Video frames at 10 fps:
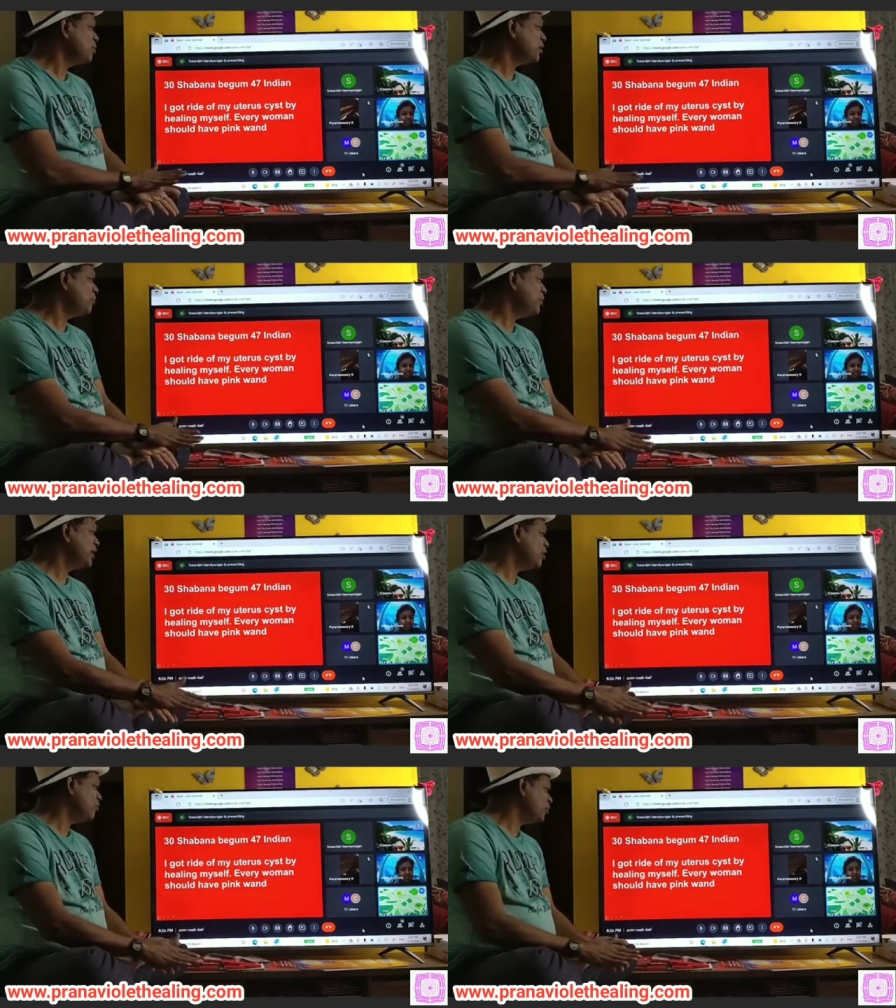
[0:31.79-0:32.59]
Shabana
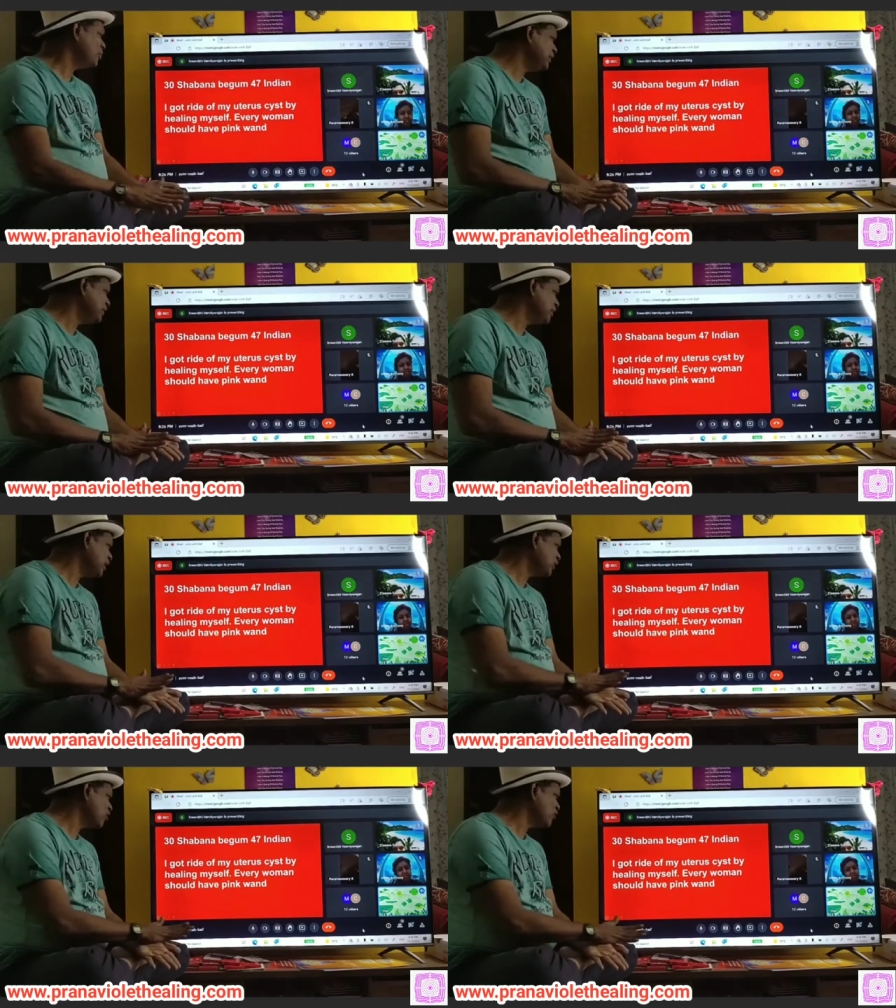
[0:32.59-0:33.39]
Begum from
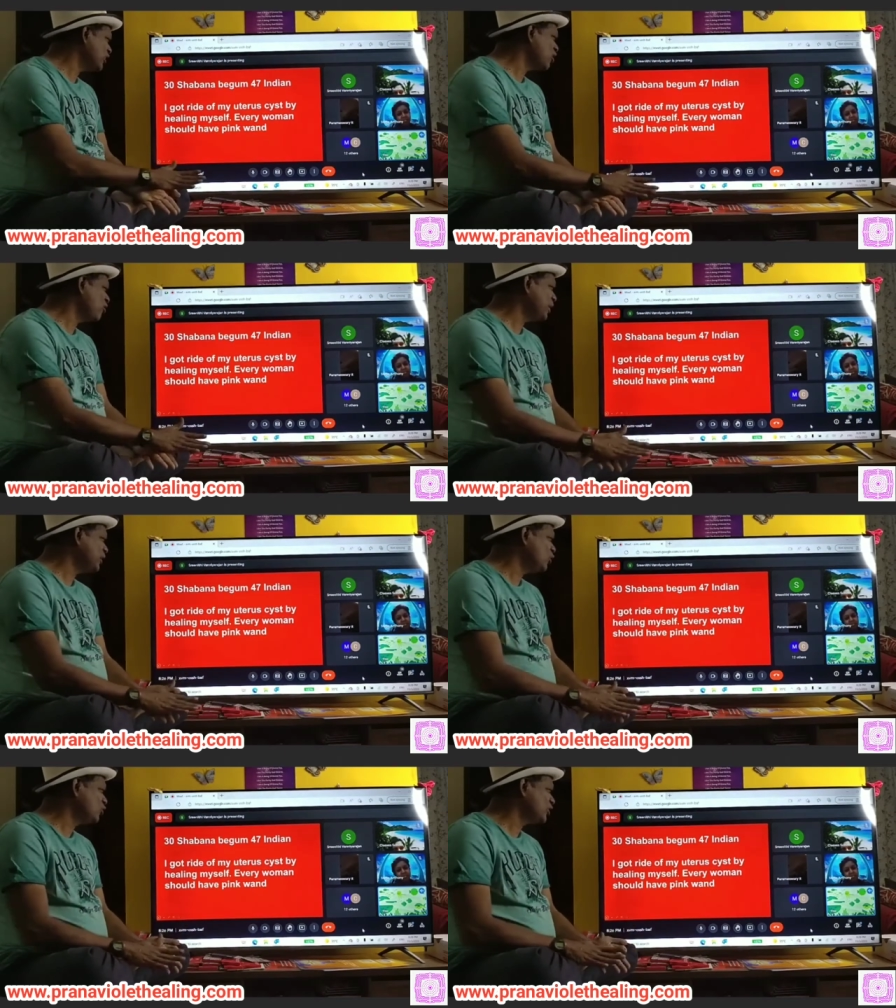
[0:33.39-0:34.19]
India. I got rid of
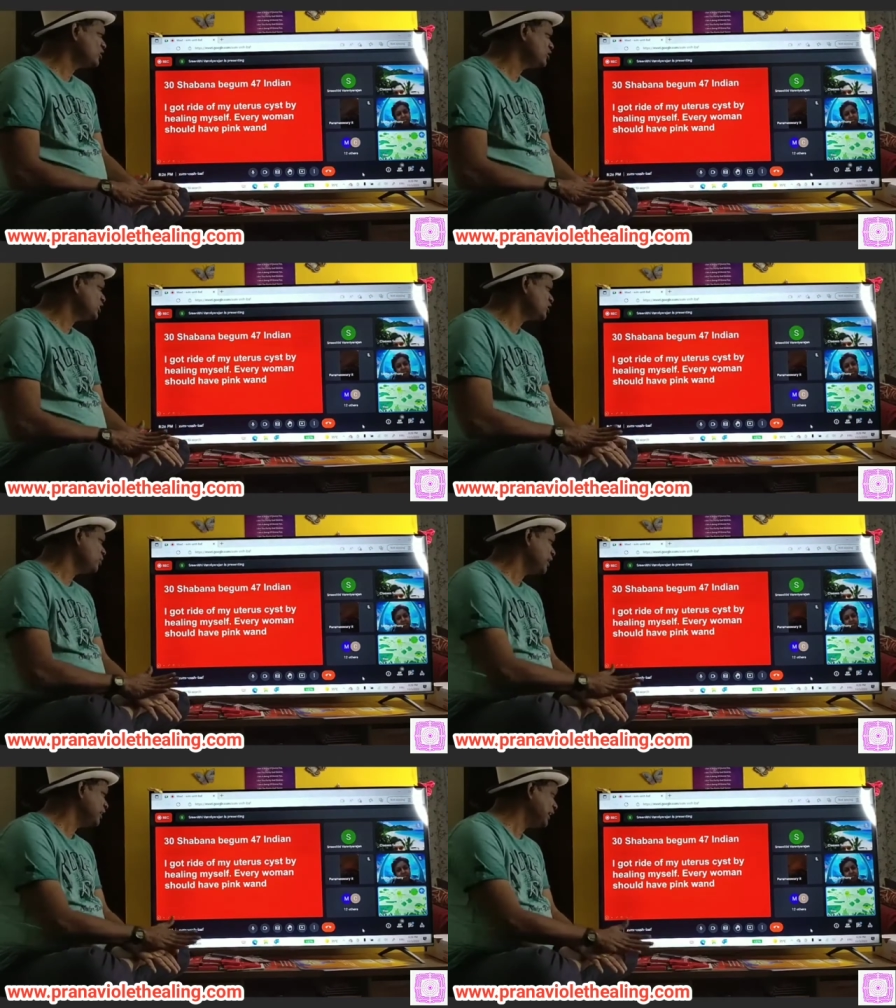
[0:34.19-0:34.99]
my uterus
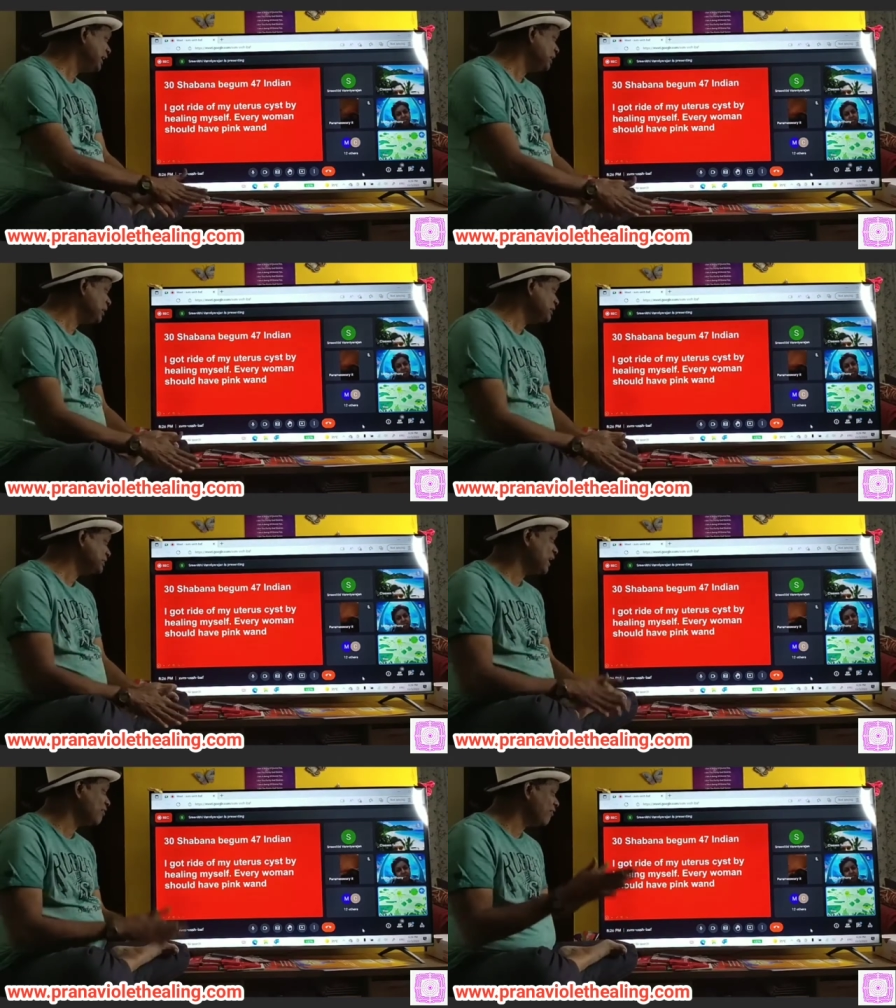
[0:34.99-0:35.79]
cyst by healing
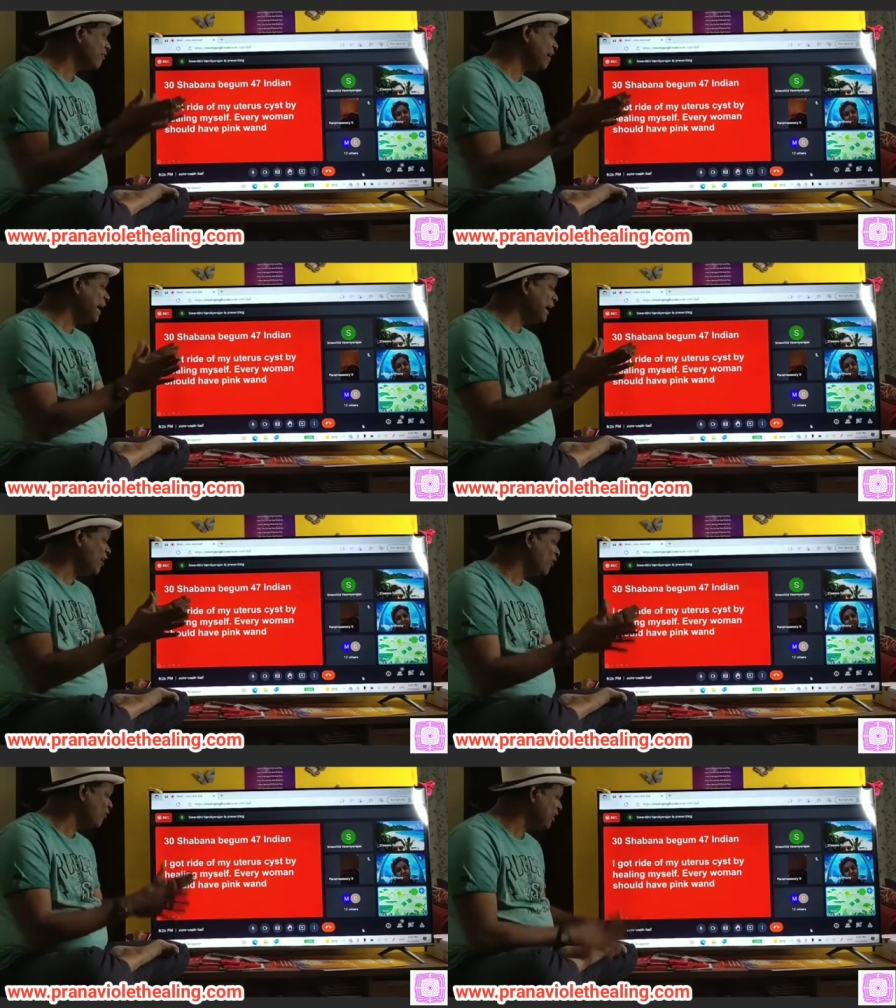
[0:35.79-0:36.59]
myself.
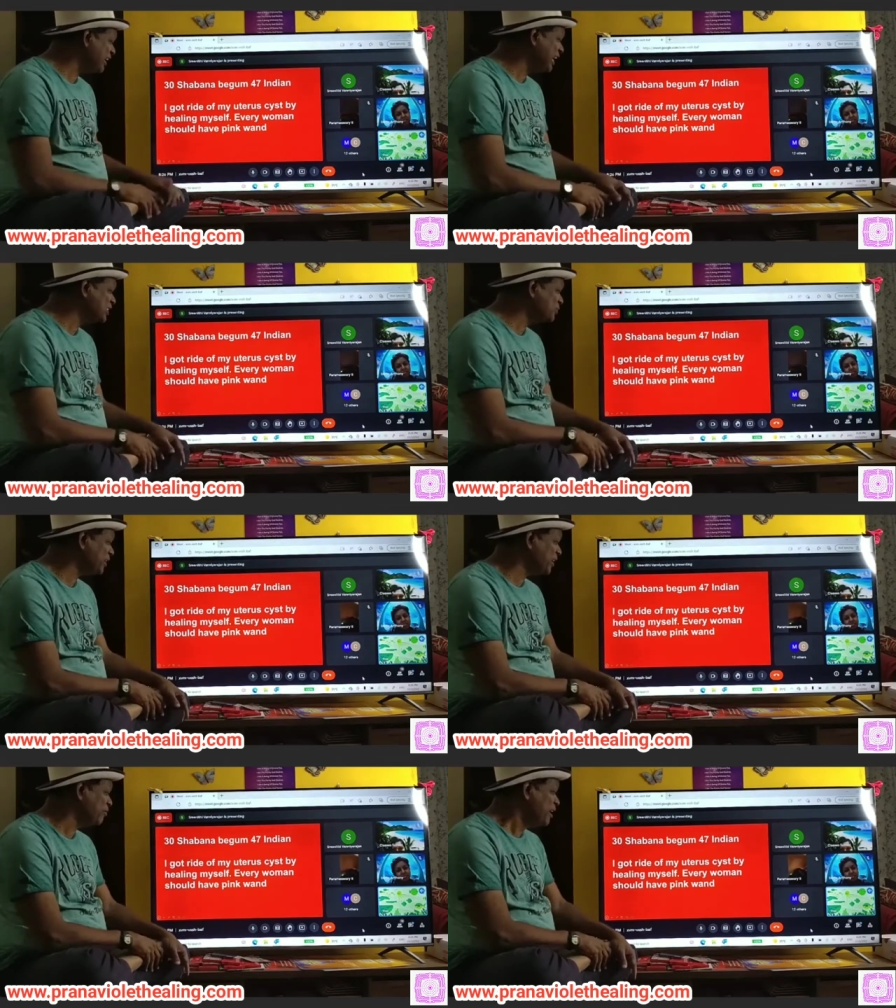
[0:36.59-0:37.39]
Wow, very nice,
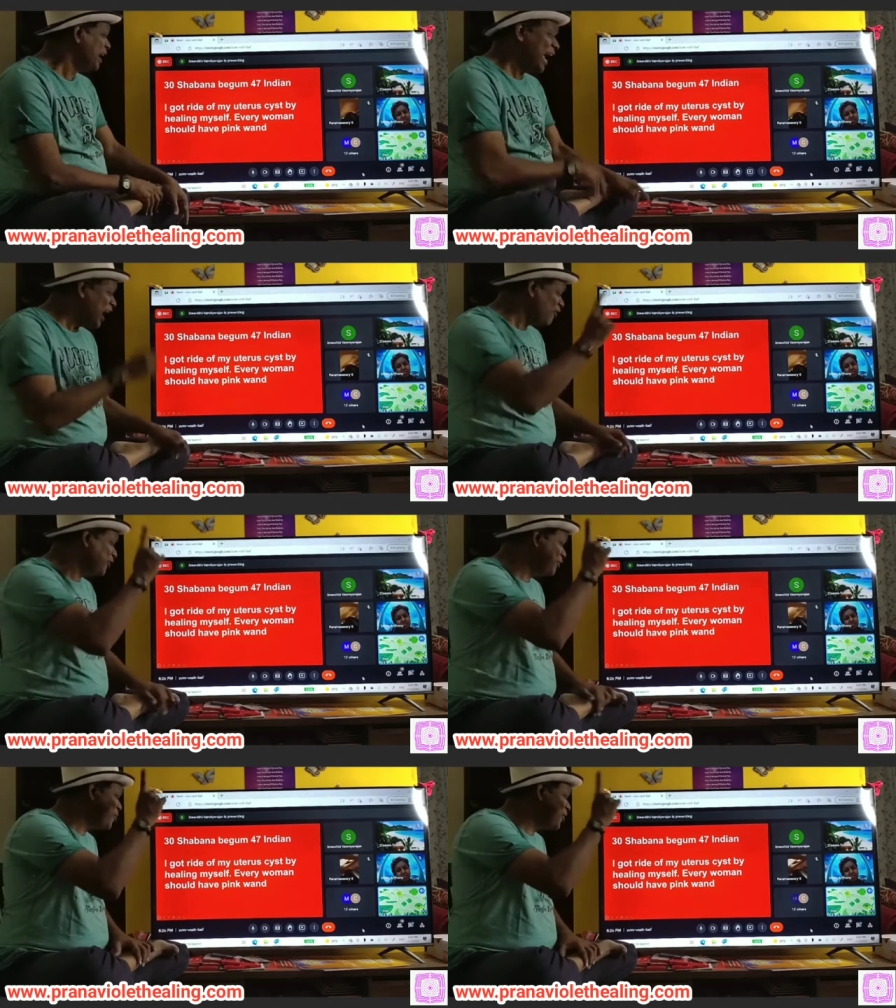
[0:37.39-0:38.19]
madam.
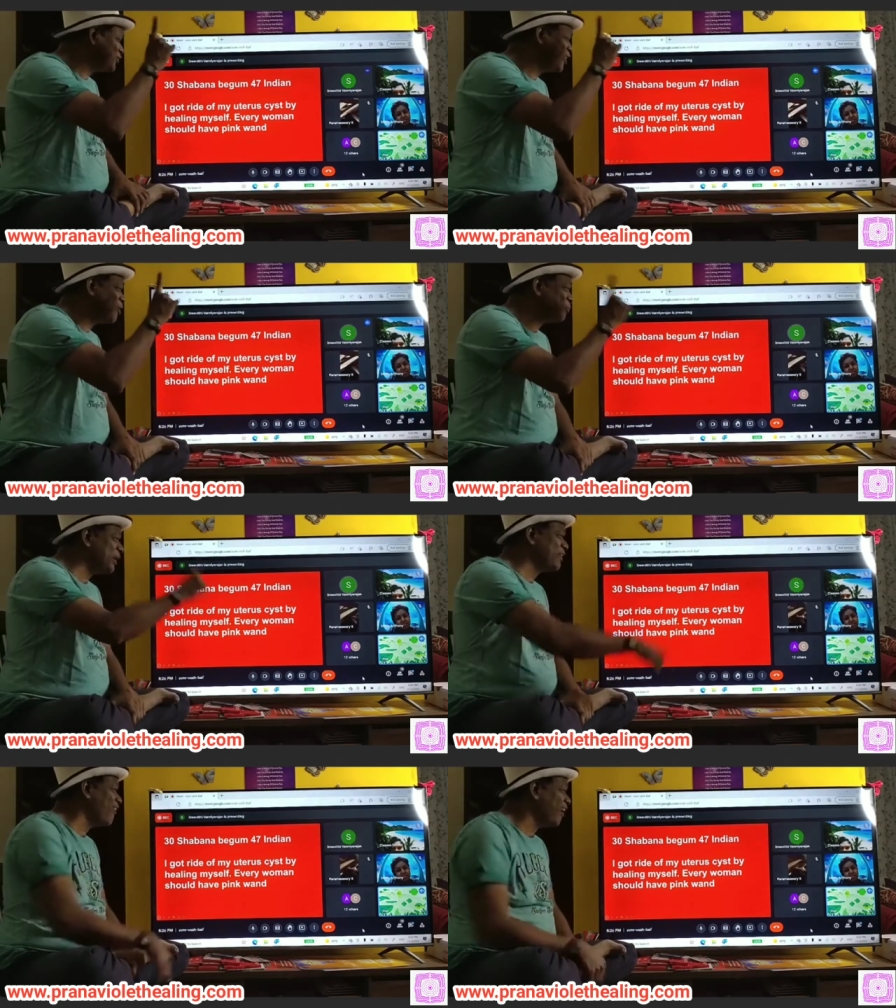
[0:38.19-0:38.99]
Every woman should have a
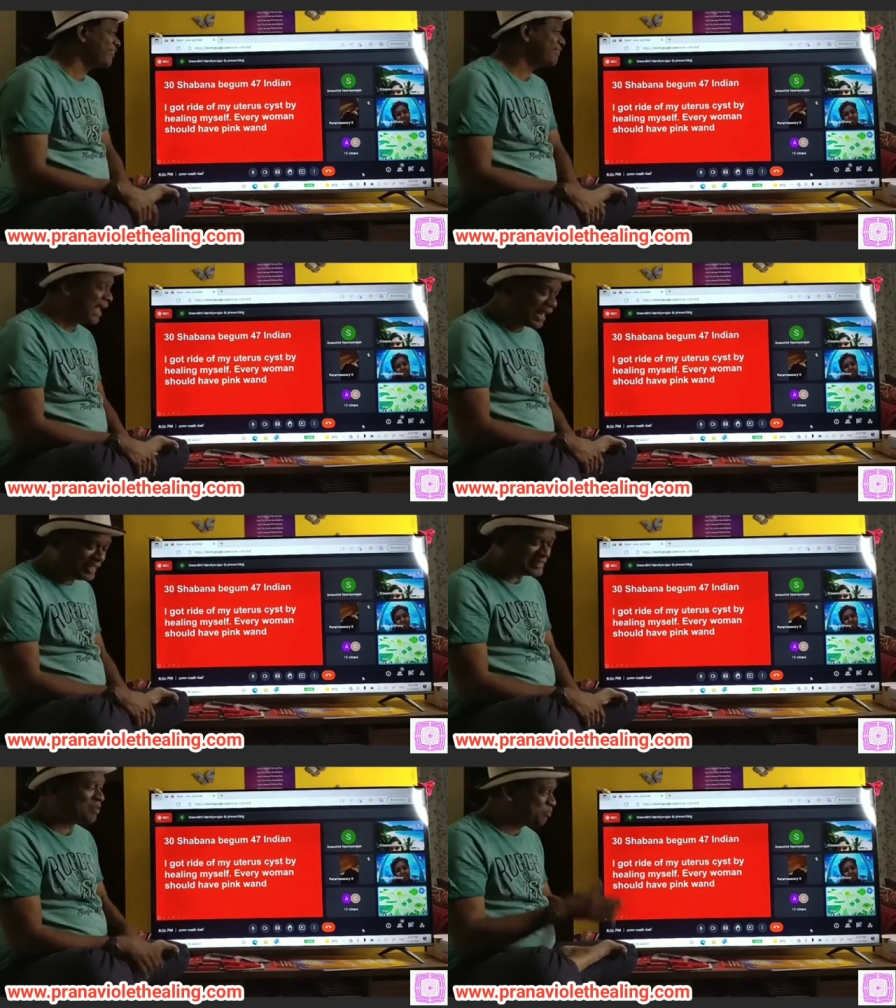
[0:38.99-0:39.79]
pink one.
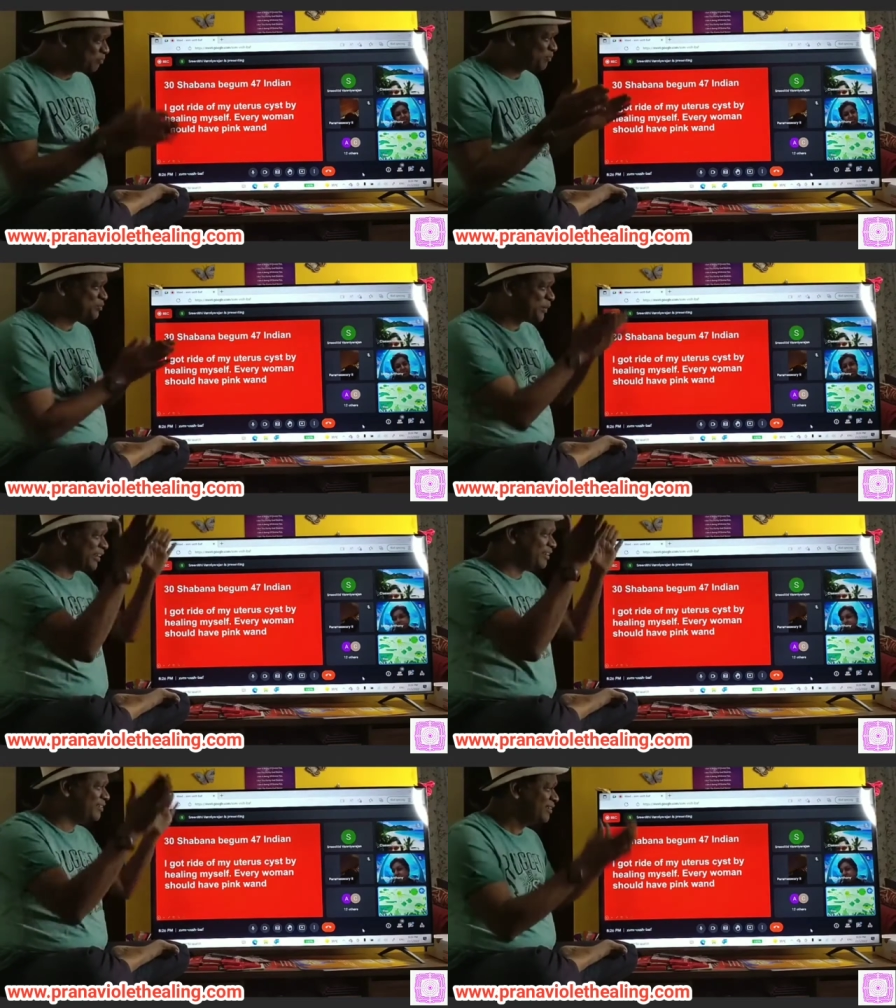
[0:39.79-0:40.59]
That is the
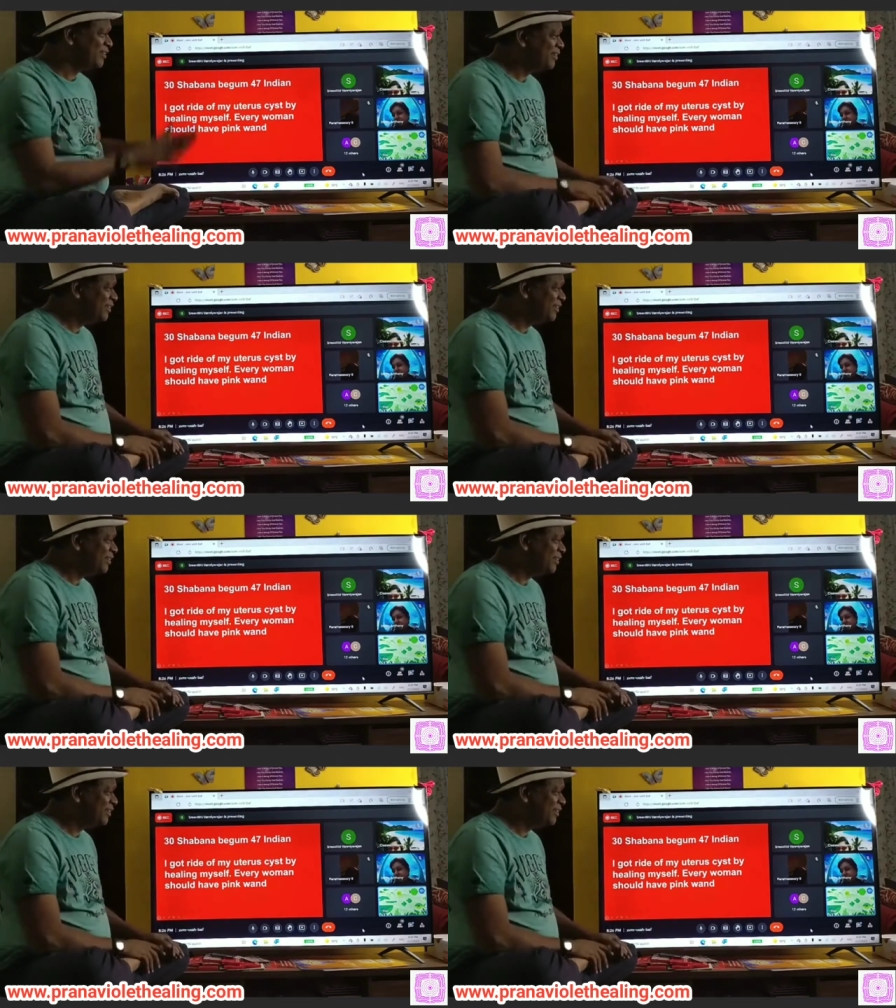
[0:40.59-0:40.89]
spirit.